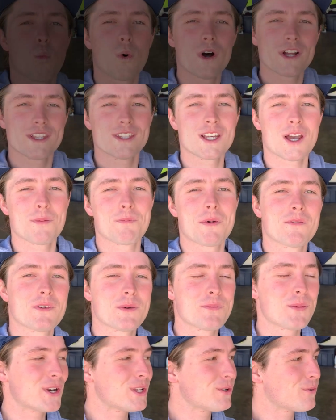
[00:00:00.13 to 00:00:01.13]
What's up,
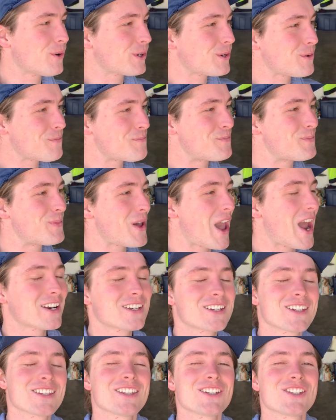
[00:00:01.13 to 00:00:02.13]
everybody? Welcome
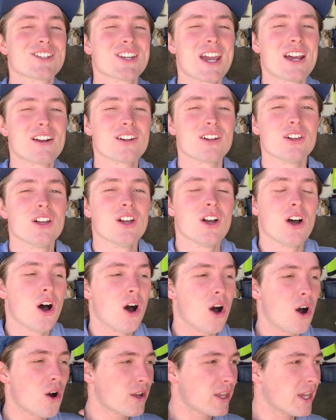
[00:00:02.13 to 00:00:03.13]
back to the channel.
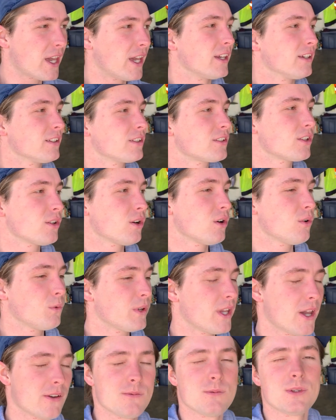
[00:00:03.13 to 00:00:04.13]
Okay, so
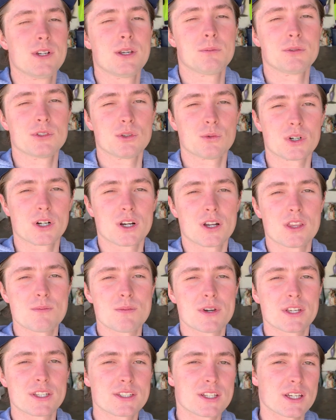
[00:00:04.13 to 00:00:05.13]
we haven't been able to work on the
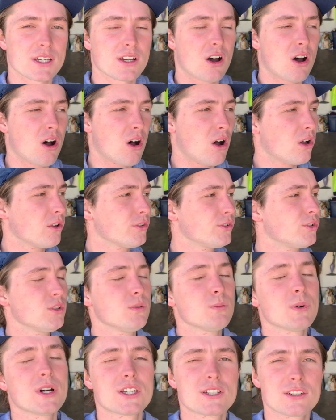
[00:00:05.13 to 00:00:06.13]
Mustang all
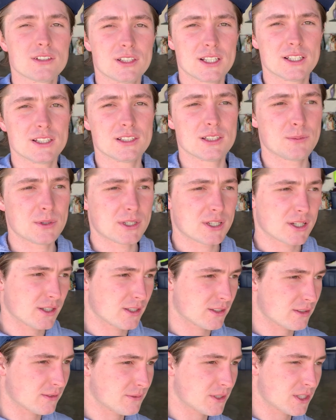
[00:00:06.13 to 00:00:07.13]
too much lately
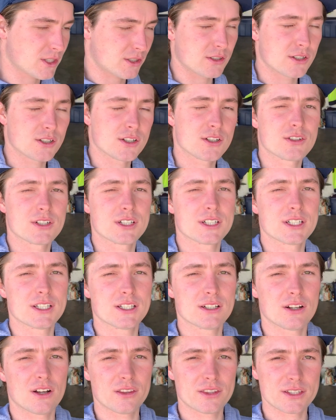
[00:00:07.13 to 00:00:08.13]
because of the surgery
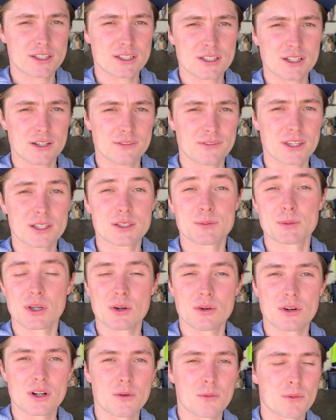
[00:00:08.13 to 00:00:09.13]
and all this stuff that's been
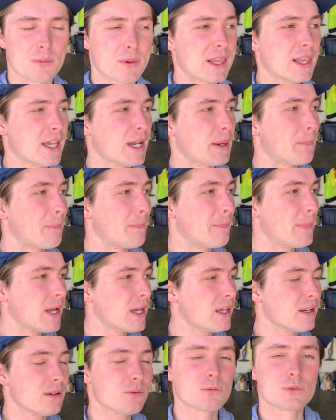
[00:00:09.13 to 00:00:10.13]
going on with my leg,
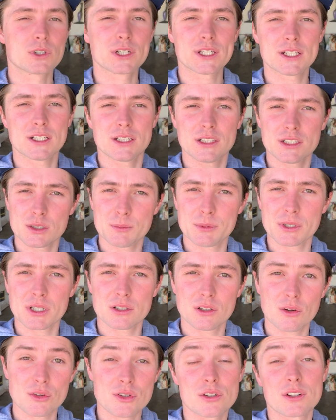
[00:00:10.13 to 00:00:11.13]
but we're getting a little bit
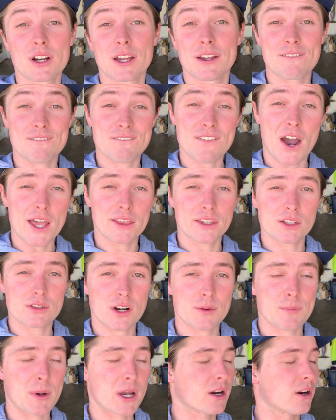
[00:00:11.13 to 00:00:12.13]
closer and I can finally
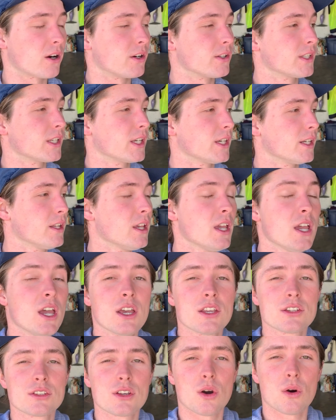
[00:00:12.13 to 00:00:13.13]
drive my cars again.
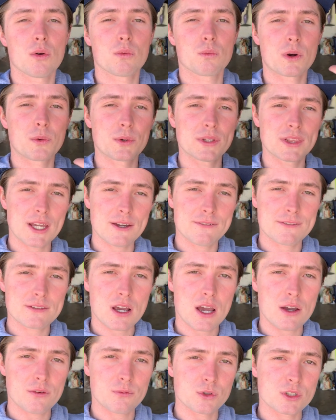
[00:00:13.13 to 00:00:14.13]
So where we left
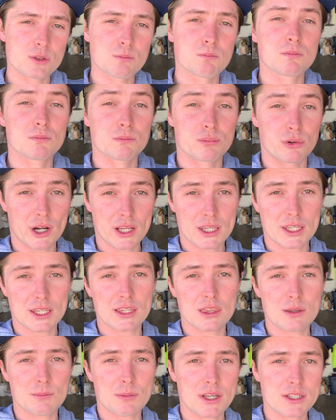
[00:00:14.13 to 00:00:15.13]
off was breaking
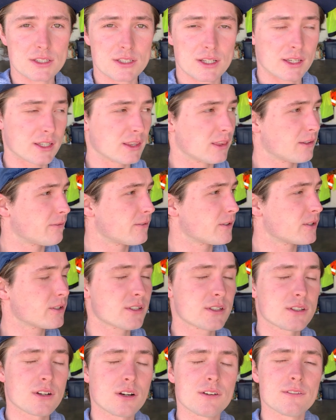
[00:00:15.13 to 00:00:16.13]
in the Mustang. In the
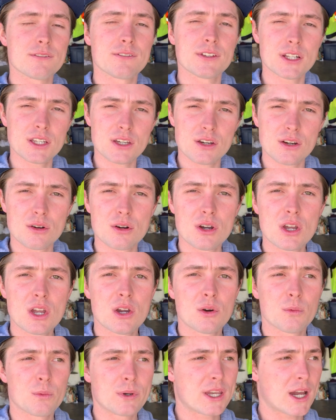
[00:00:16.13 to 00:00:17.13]
first start video,
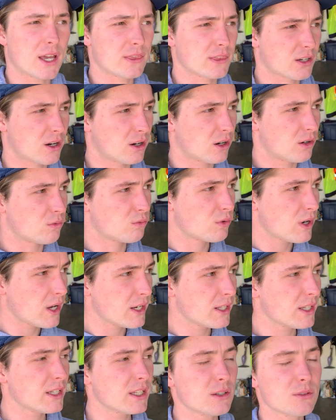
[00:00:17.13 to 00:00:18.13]
we got the car
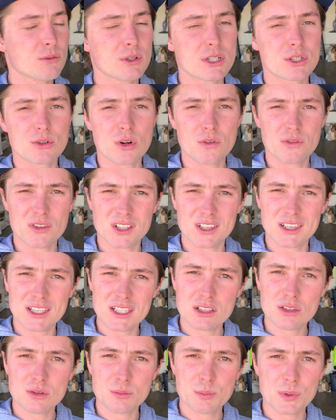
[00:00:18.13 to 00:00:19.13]
running, we drove it a
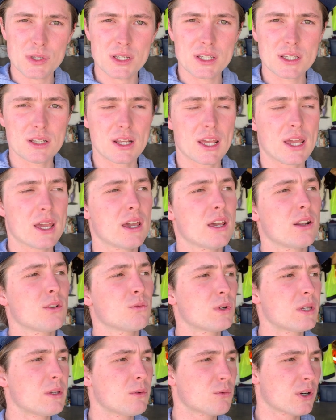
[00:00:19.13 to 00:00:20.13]
little bit,
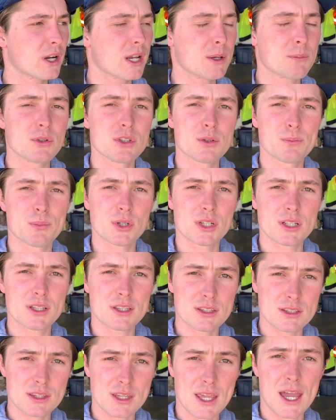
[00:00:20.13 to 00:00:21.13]
and we were able to put
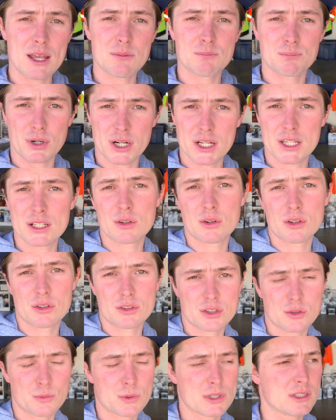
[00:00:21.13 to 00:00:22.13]
in that braking oil.
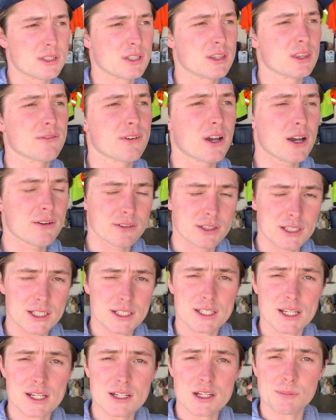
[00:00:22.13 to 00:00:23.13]
So we did the
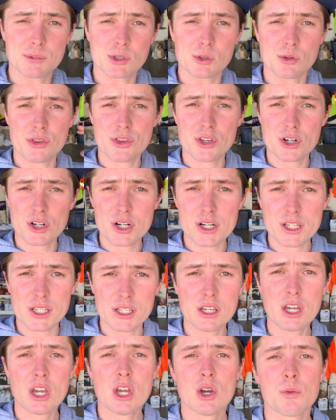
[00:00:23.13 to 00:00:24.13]
Valvoline
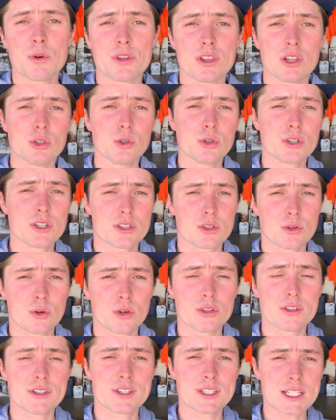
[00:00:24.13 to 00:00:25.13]
10W30 with the Lucas
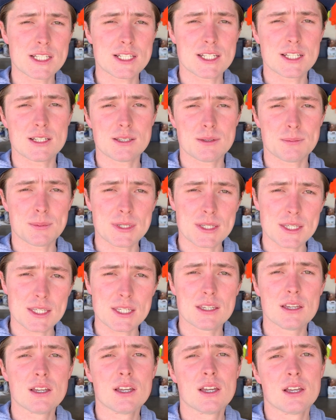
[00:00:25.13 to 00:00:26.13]
Oil
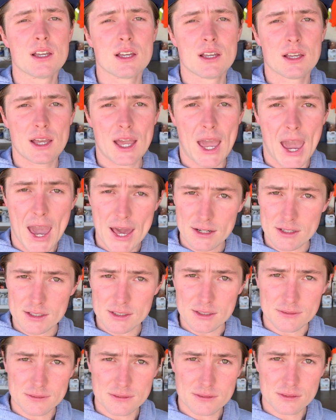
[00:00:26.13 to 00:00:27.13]
ZDDP
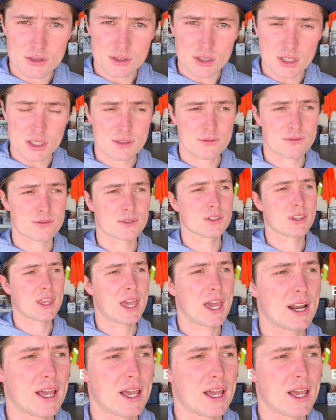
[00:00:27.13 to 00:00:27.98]
additive, just for that